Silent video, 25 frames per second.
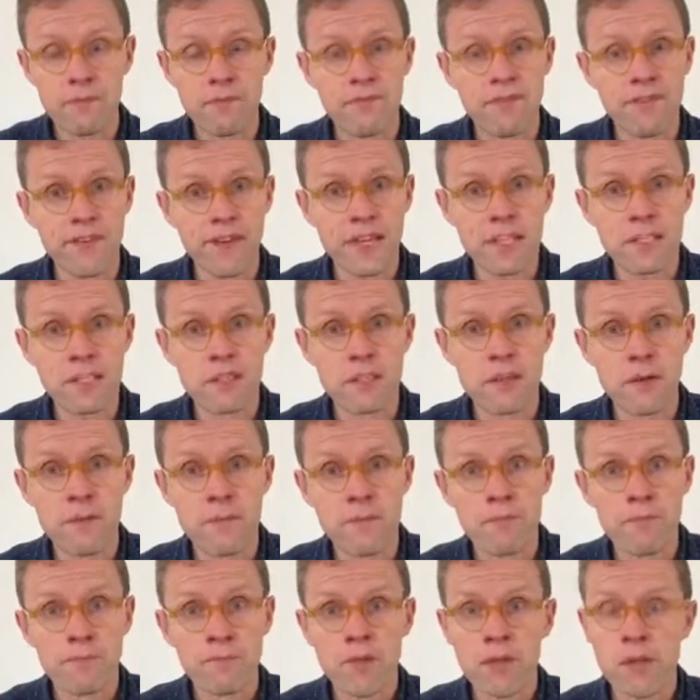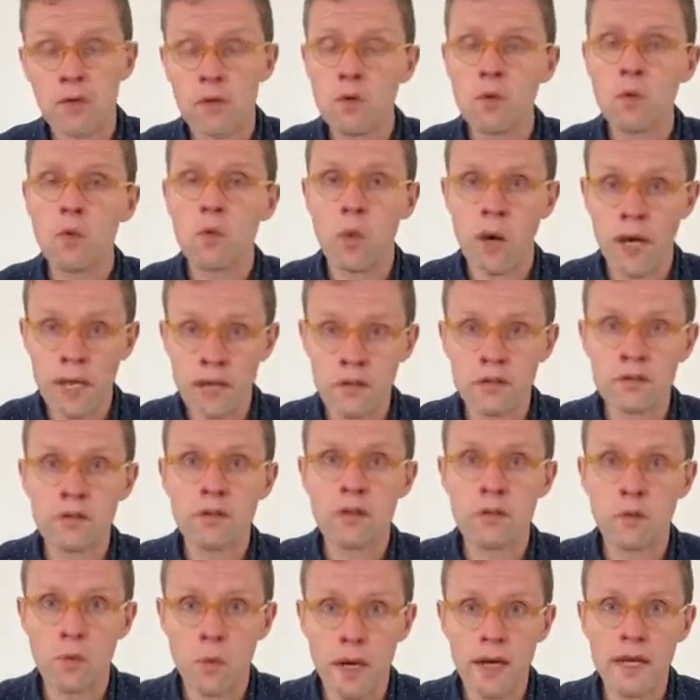fixed, you're well on
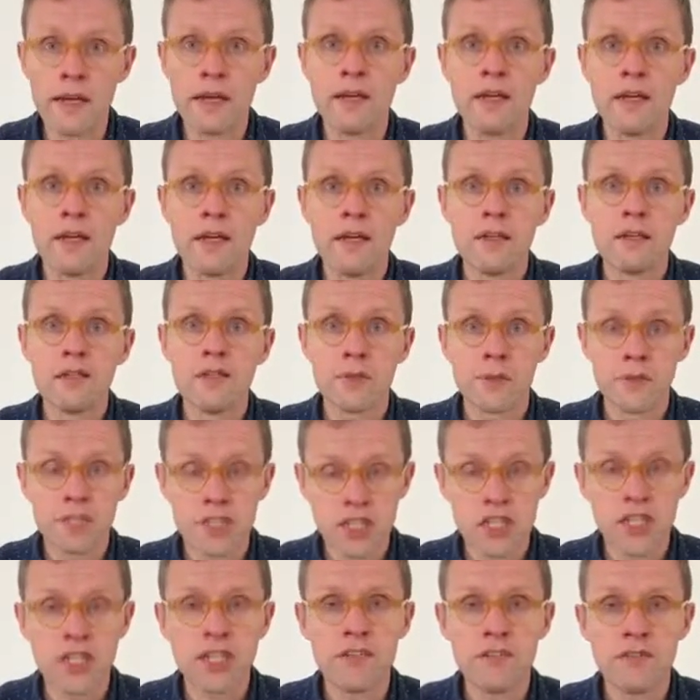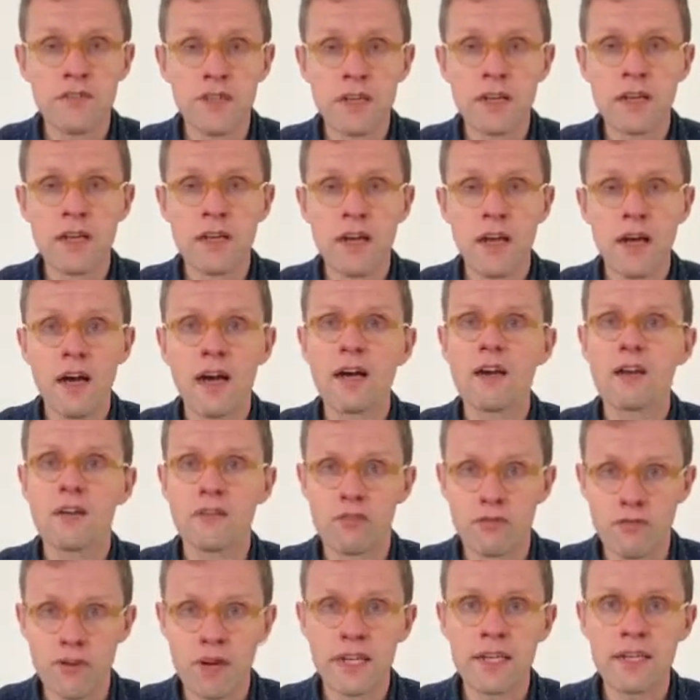your way to achieving a
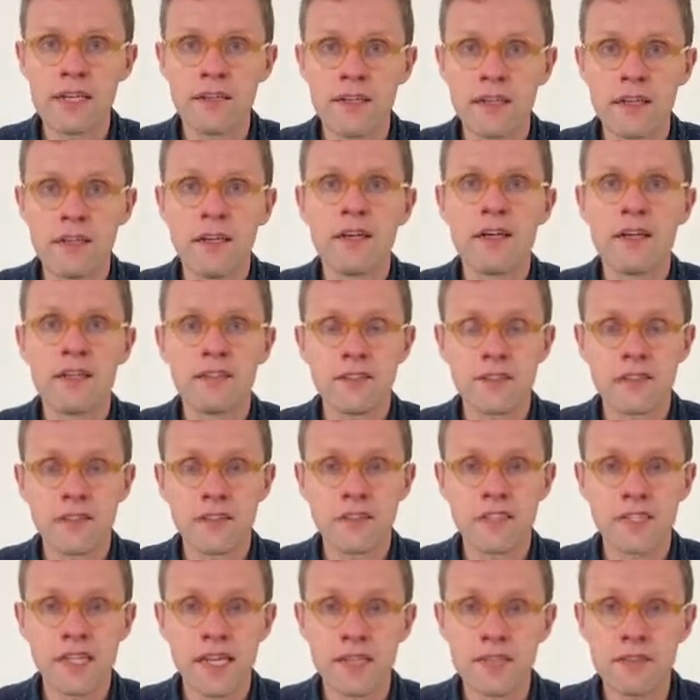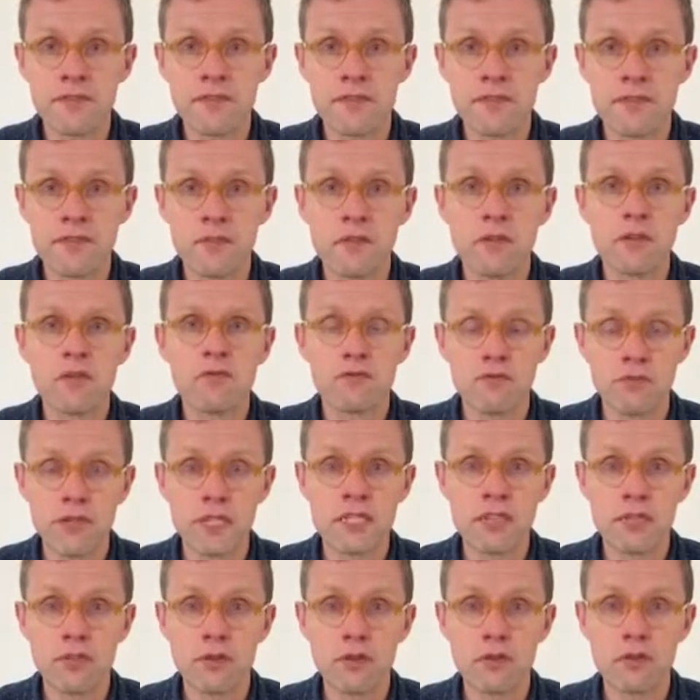great and successful
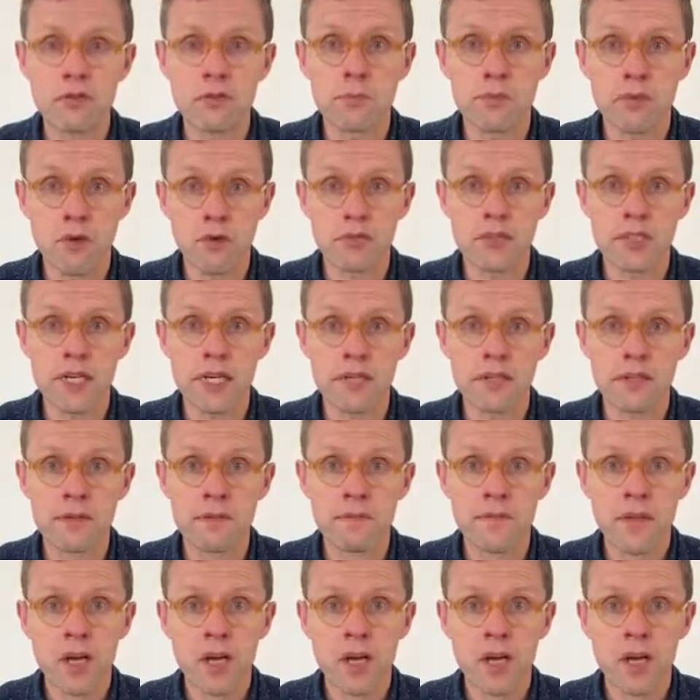research project.